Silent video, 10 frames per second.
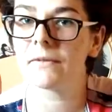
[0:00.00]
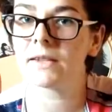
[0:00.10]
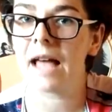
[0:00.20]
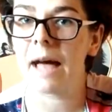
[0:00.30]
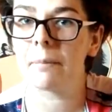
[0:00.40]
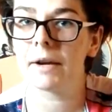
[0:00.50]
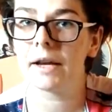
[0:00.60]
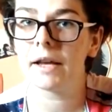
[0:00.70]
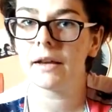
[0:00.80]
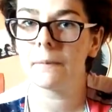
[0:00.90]
was
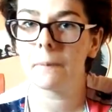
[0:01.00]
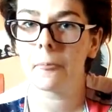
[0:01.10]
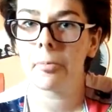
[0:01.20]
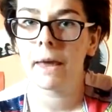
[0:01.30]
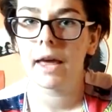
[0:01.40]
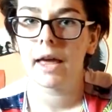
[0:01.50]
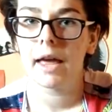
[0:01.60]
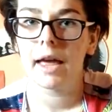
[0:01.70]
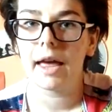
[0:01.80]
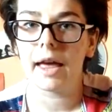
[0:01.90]
happening,
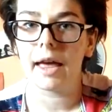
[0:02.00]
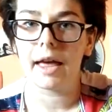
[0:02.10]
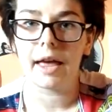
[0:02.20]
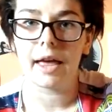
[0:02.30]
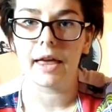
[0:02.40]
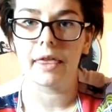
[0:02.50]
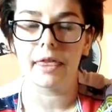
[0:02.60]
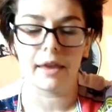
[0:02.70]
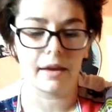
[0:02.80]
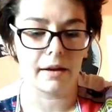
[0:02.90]

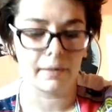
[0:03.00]
and